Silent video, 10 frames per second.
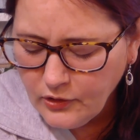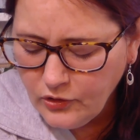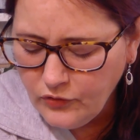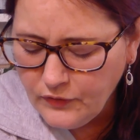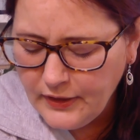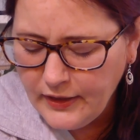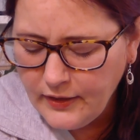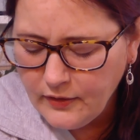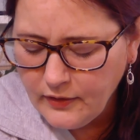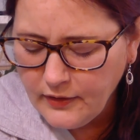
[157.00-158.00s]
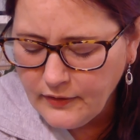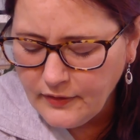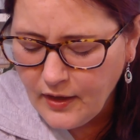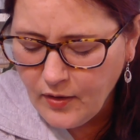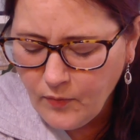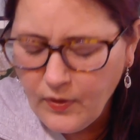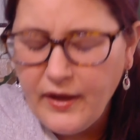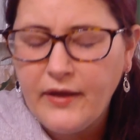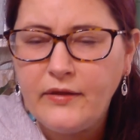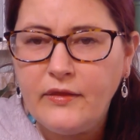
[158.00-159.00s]
unique in that
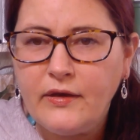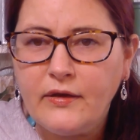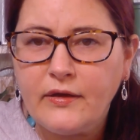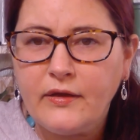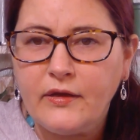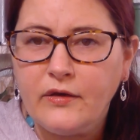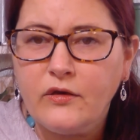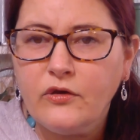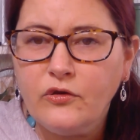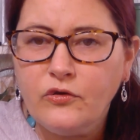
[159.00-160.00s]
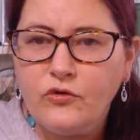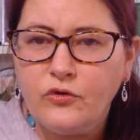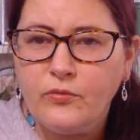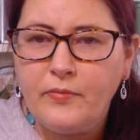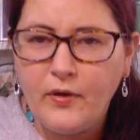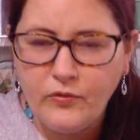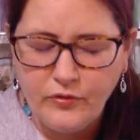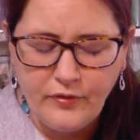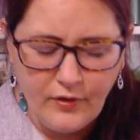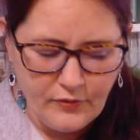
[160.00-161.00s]
way that it can do both
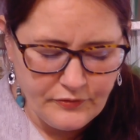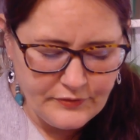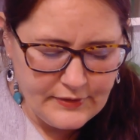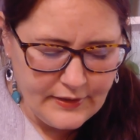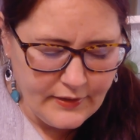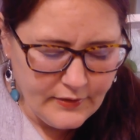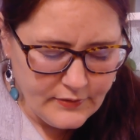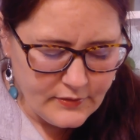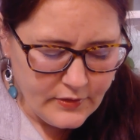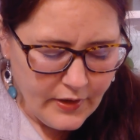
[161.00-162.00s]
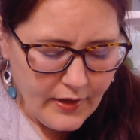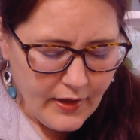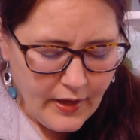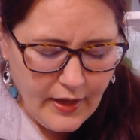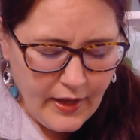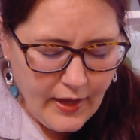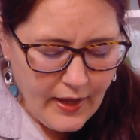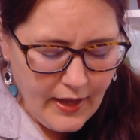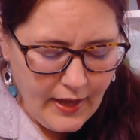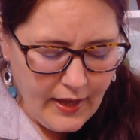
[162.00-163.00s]
of those things.
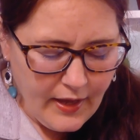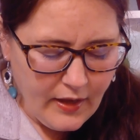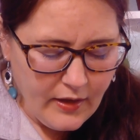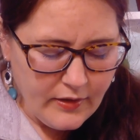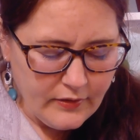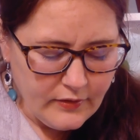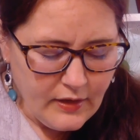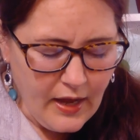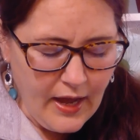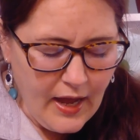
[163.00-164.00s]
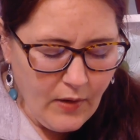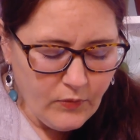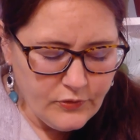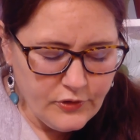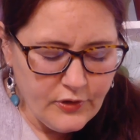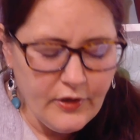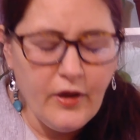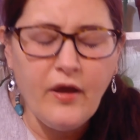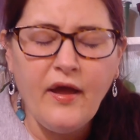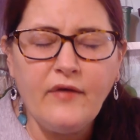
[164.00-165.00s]
And I want you to know
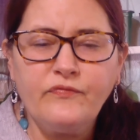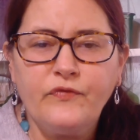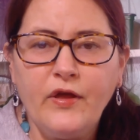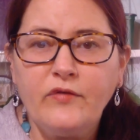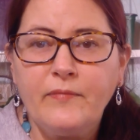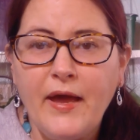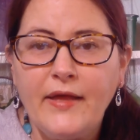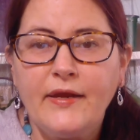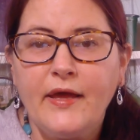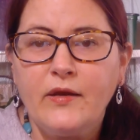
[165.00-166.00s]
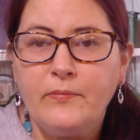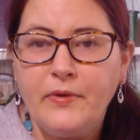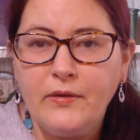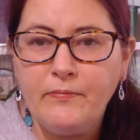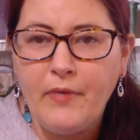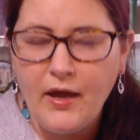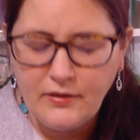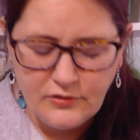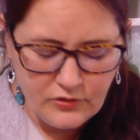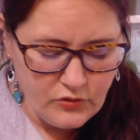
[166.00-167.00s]
I found mine at a big
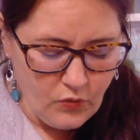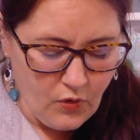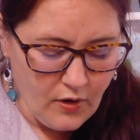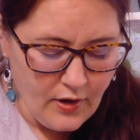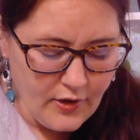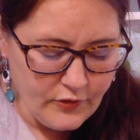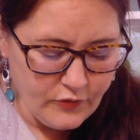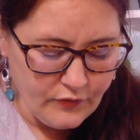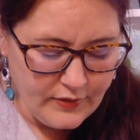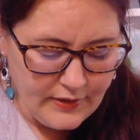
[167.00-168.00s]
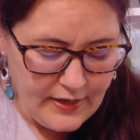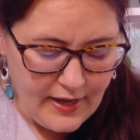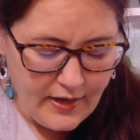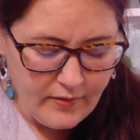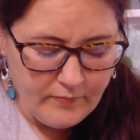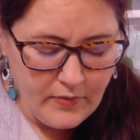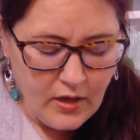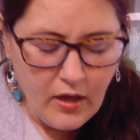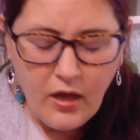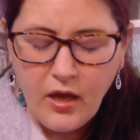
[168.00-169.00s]
box store under the name,
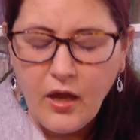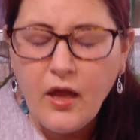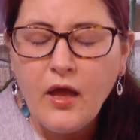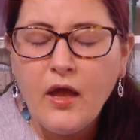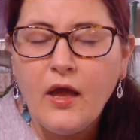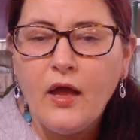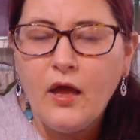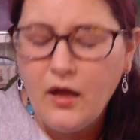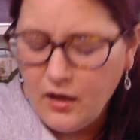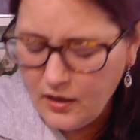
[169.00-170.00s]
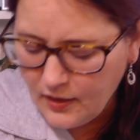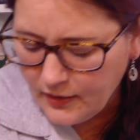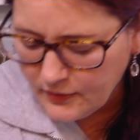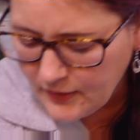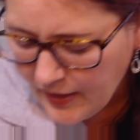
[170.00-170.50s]
I